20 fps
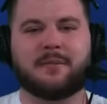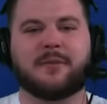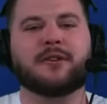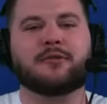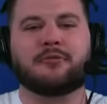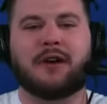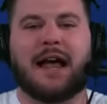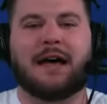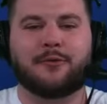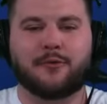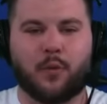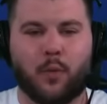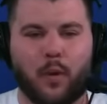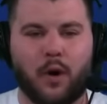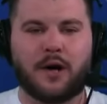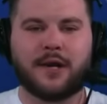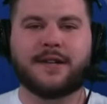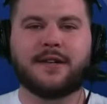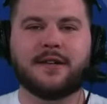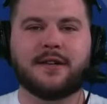in round
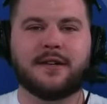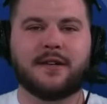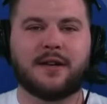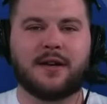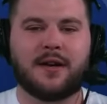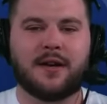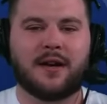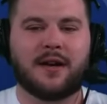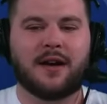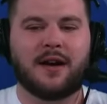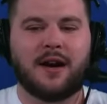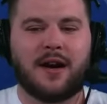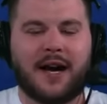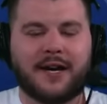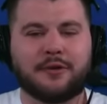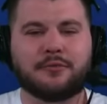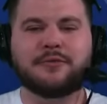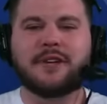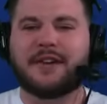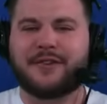one, I
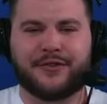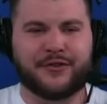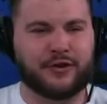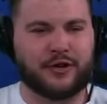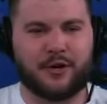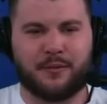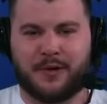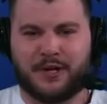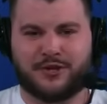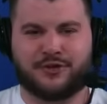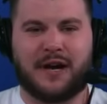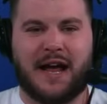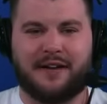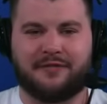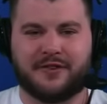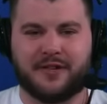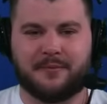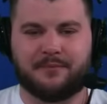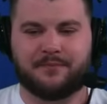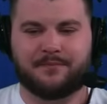don't necessarily want to
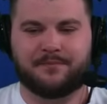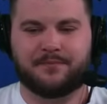draft him.